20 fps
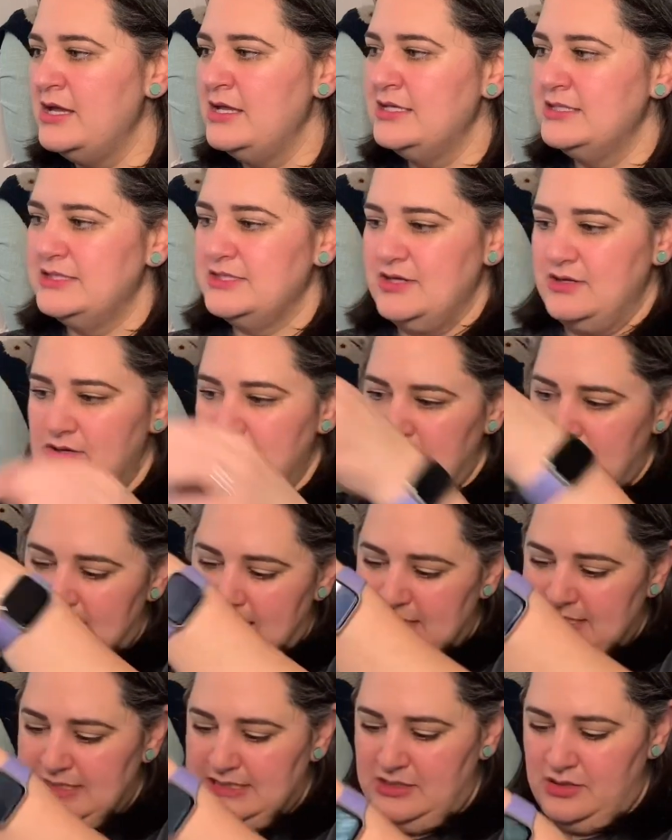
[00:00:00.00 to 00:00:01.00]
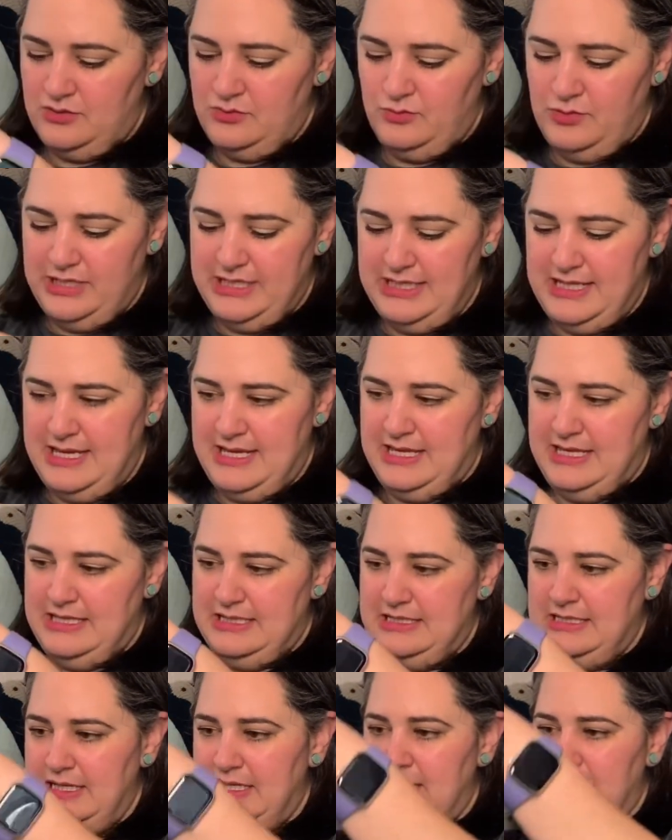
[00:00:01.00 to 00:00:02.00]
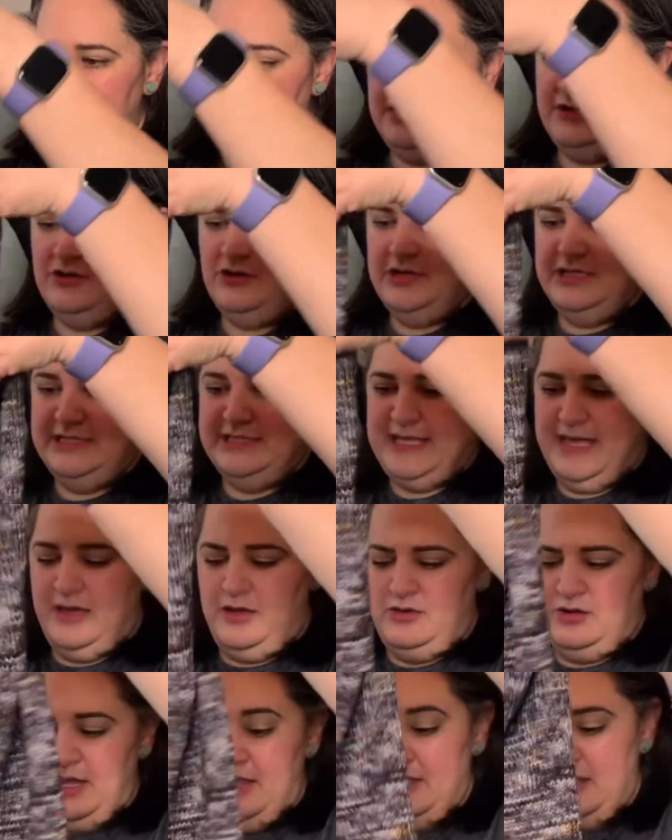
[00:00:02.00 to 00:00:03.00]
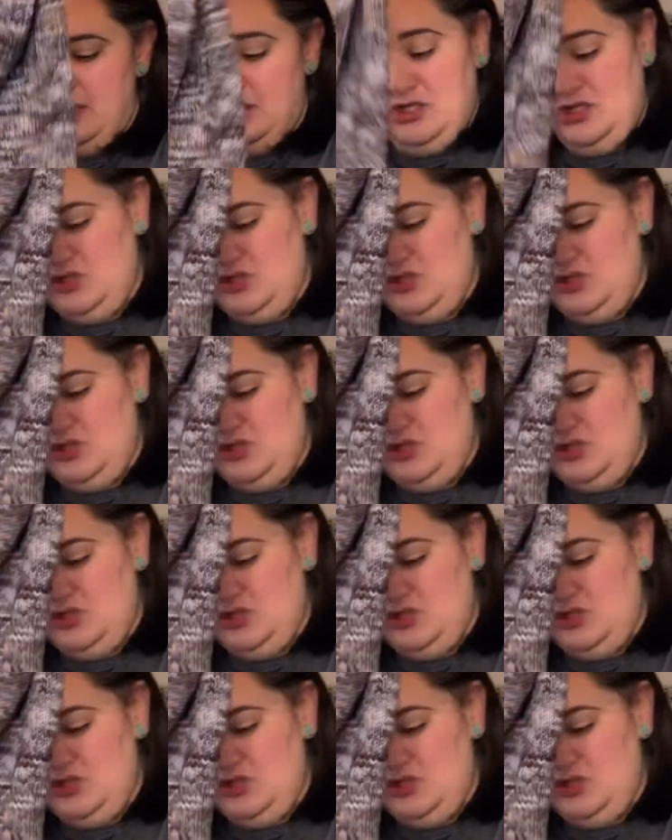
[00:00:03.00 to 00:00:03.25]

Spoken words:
So you cast on one end and increase out, and then you